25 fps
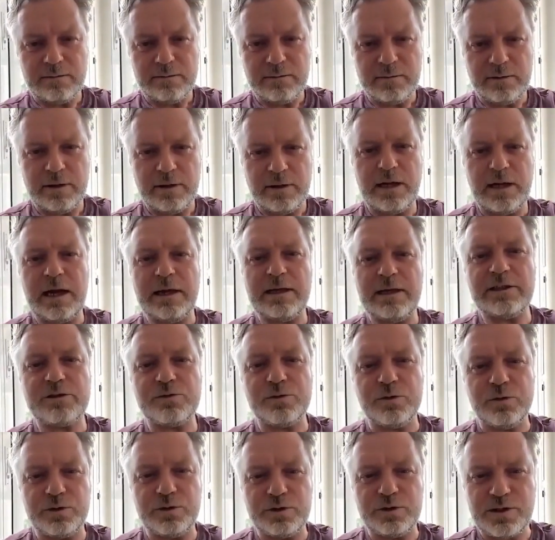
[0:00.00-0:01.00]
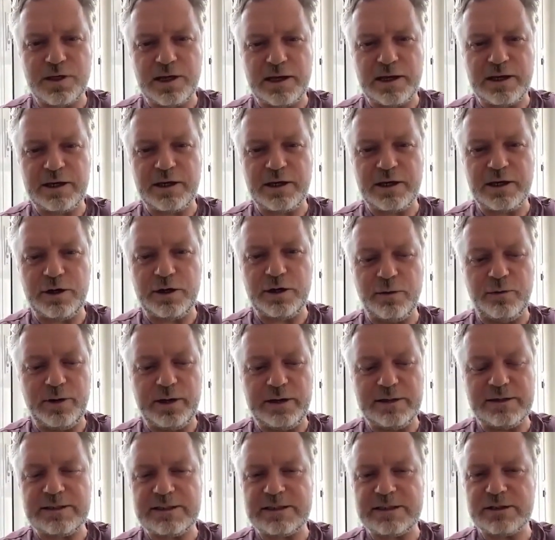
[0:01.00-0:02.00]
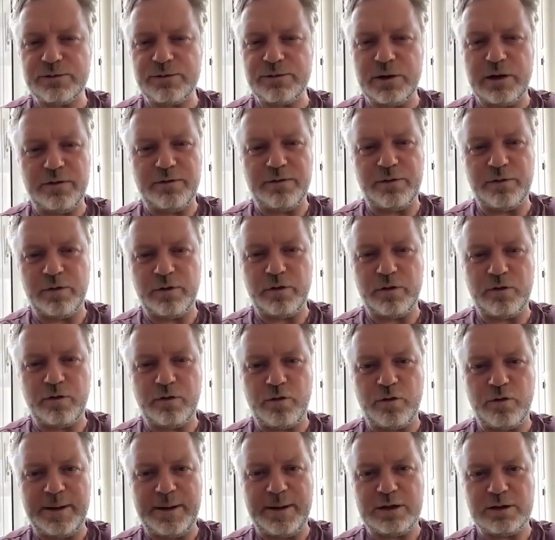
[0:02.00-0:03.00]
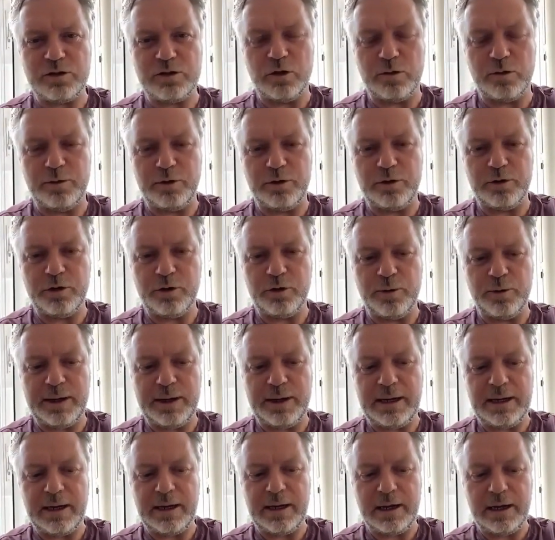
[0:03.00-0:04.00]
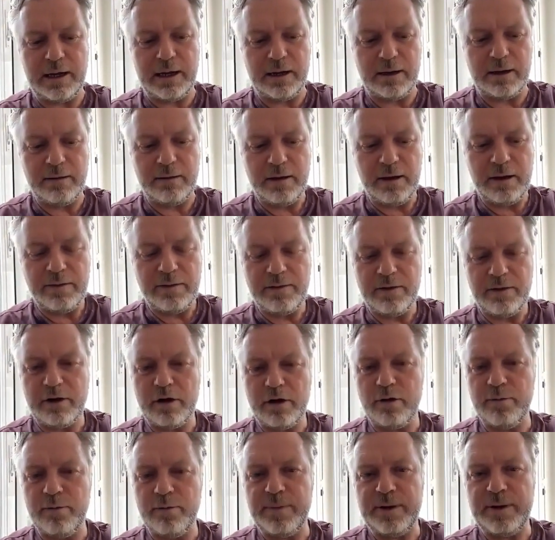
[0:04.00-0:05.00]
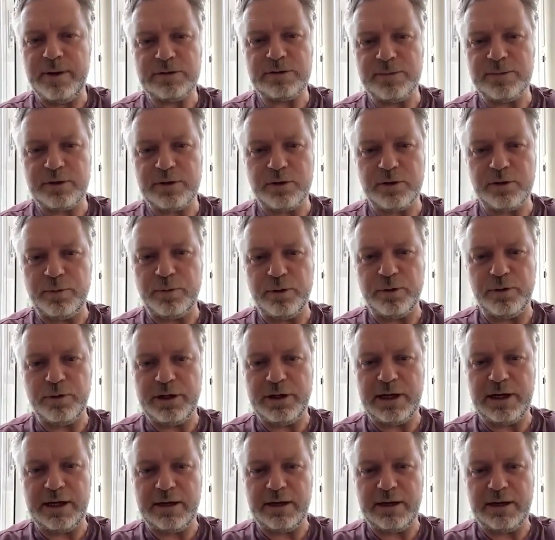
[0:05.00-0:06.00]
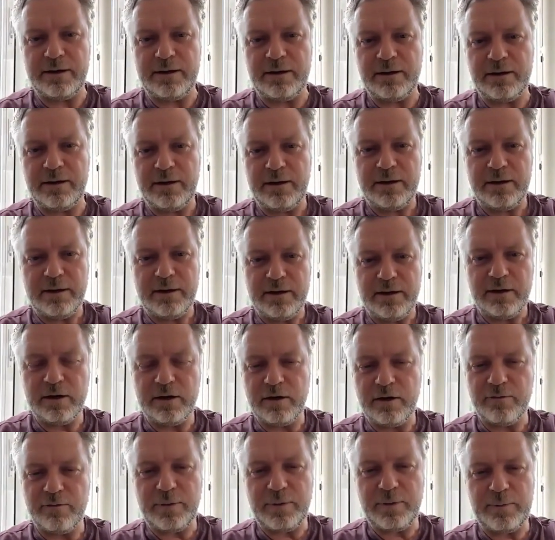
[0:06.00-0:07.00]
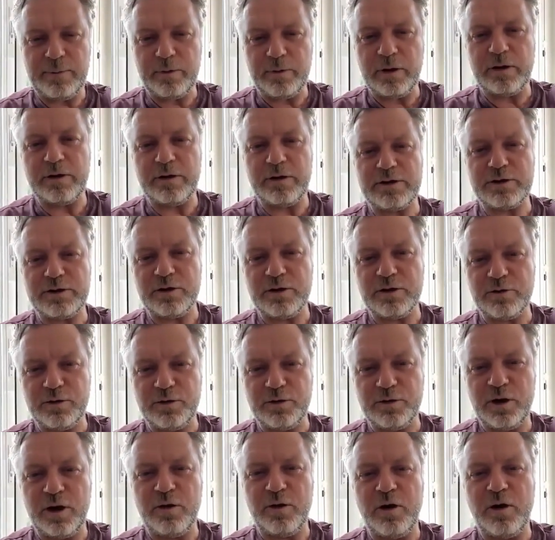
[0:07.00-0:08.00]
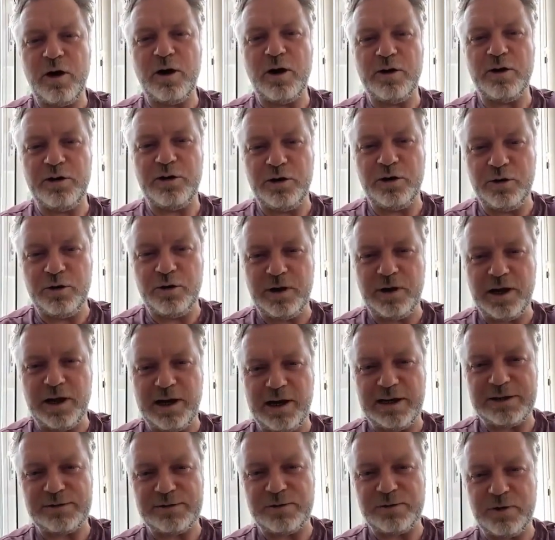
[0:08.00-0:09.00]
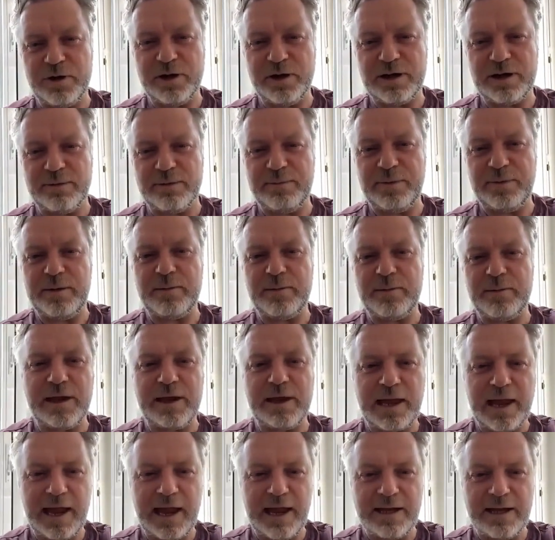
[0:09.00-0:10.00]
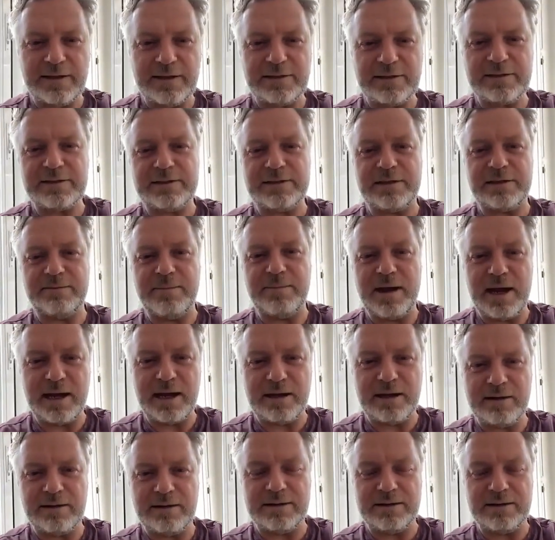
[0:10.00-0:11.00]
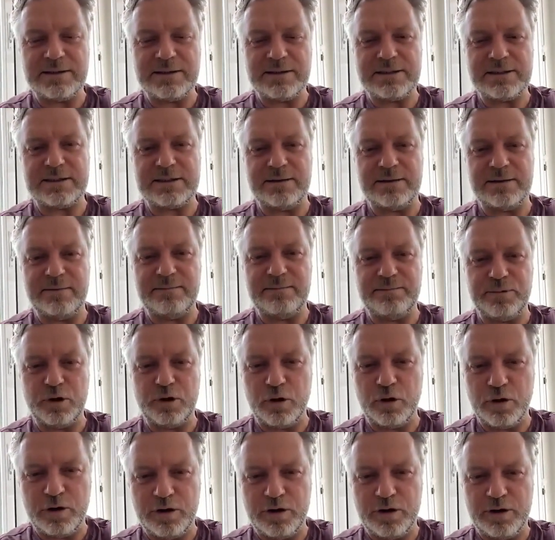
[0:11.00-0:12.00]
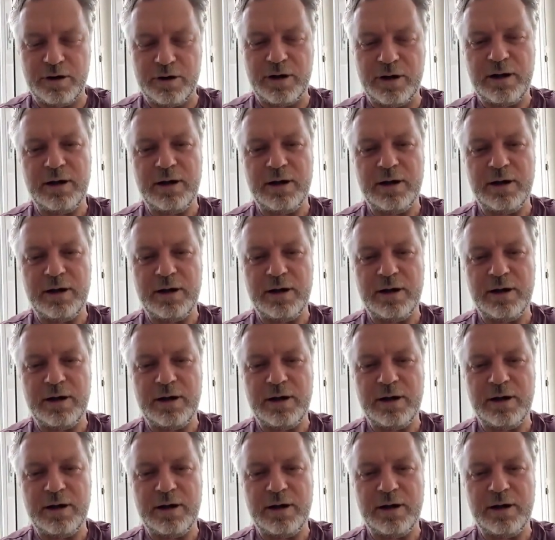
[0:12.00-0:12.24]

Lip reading: I just want to thank you and Rens as well for the tremendous job you're doing, the commitment you're putting in. You know, if people understood how hard you guys work, and people like Ant and Magnus and Bjorn,